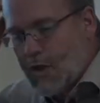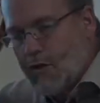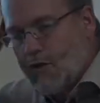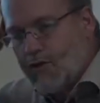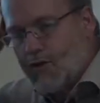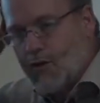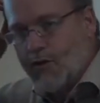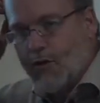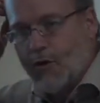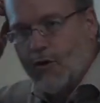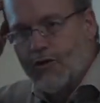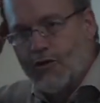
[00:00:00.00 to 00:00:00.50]

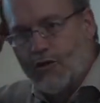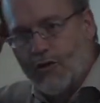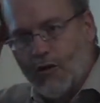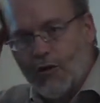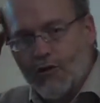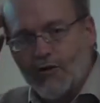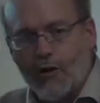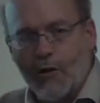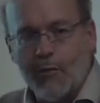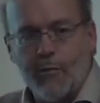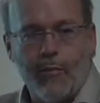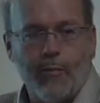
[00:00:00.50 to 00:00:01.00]
So
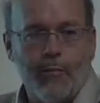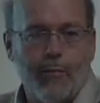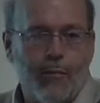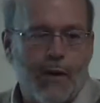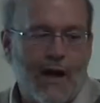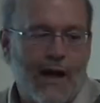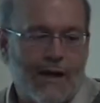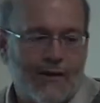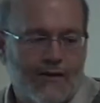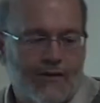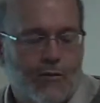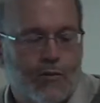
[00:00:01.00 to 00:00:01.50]
those are
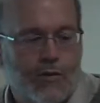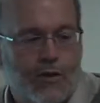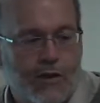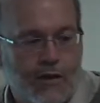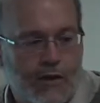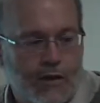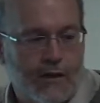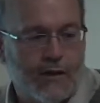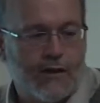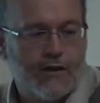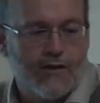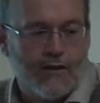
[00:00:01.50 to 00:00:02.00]

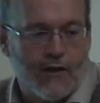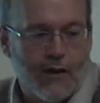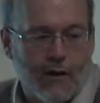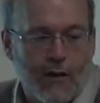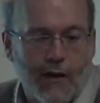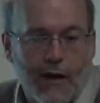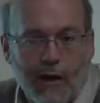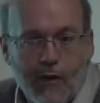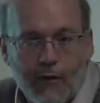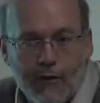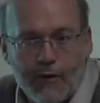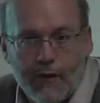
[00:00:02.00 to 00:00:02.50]
possibilities that
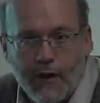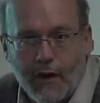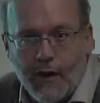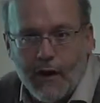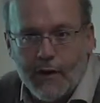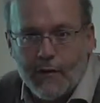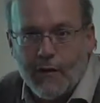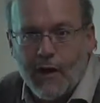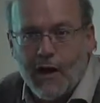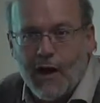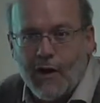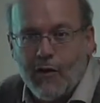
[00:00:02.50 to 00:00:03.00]
are out there.
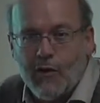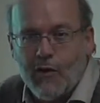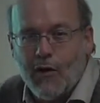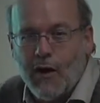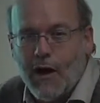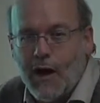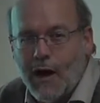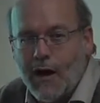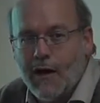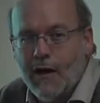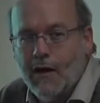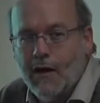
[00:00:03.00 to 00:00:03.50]
I don't know